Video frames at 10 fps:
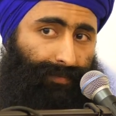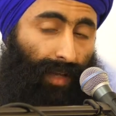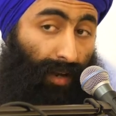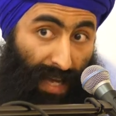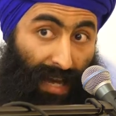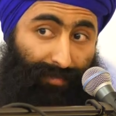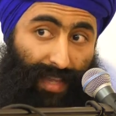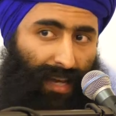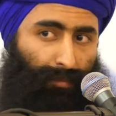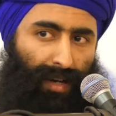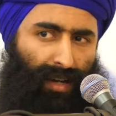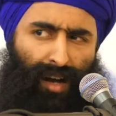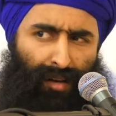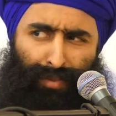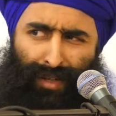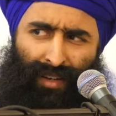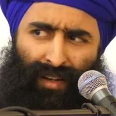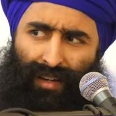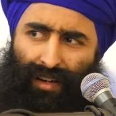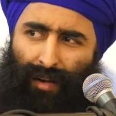And I have that in my heart, but
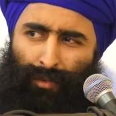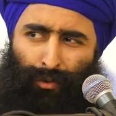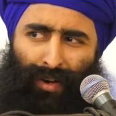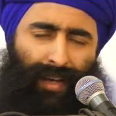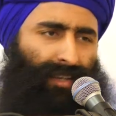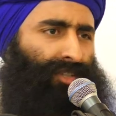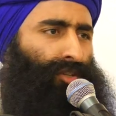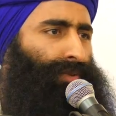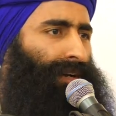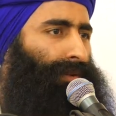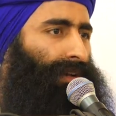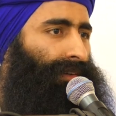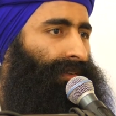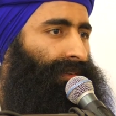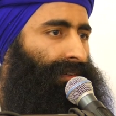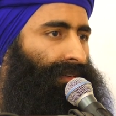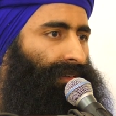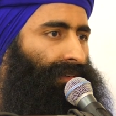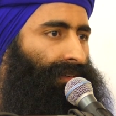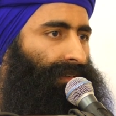I'm not related to you by blood.
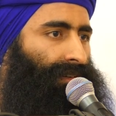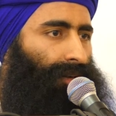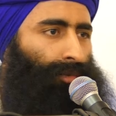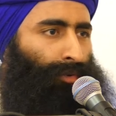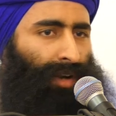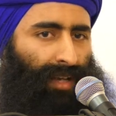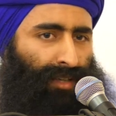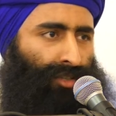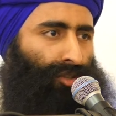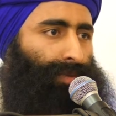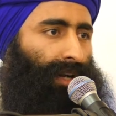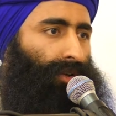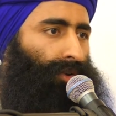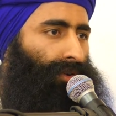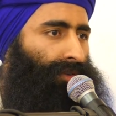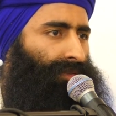I'm not related to you by law.